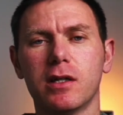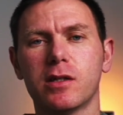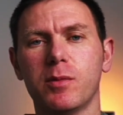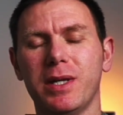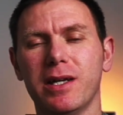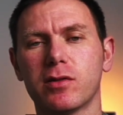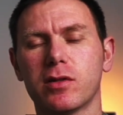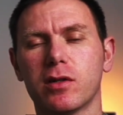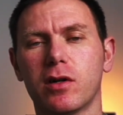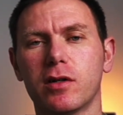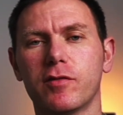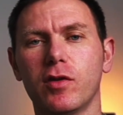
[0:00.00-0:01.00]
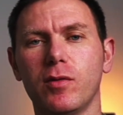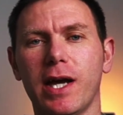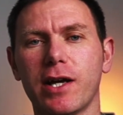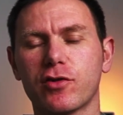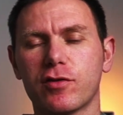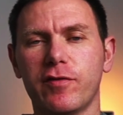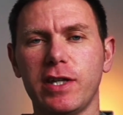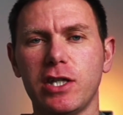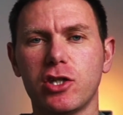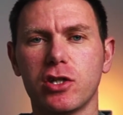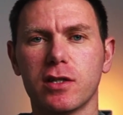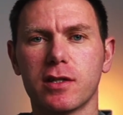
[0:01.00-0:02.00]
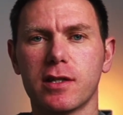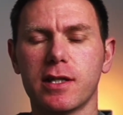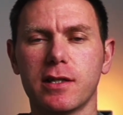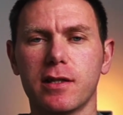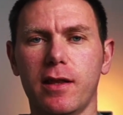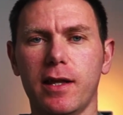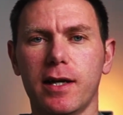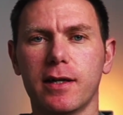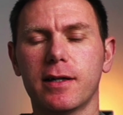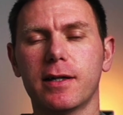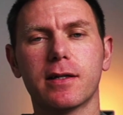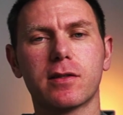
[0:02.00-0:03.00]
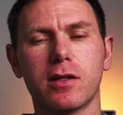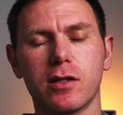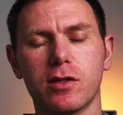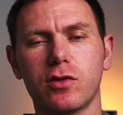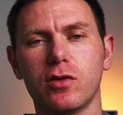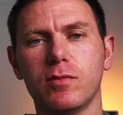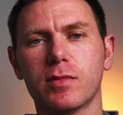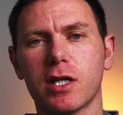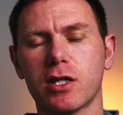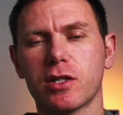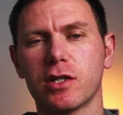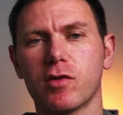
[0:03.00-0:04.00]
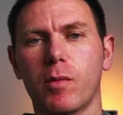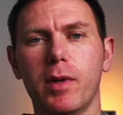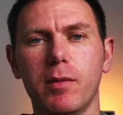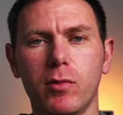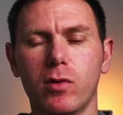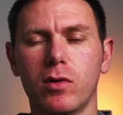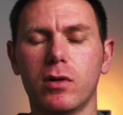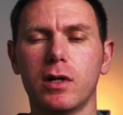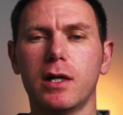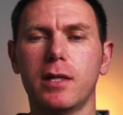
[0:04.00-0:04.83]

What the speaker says: to be able to kind of do extra features and things like that, so that the Zoom sessions are a bit more